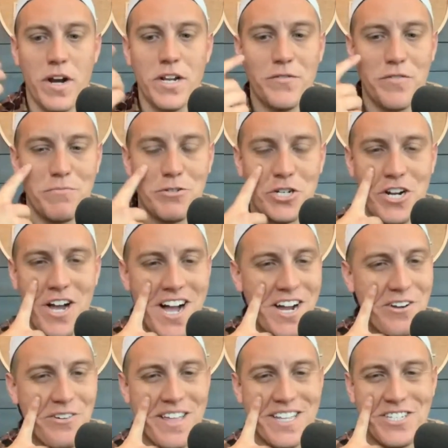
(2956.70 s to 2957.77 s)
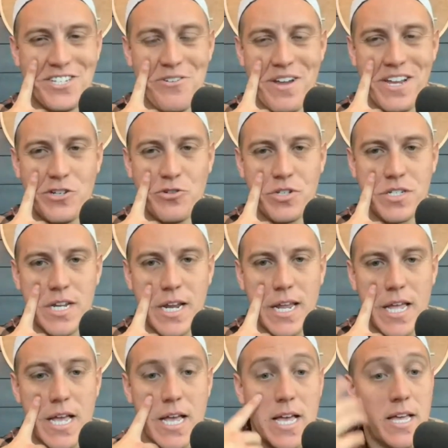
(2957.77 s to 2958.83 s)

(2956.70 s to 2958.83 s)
is from Chicago. That's so interesting.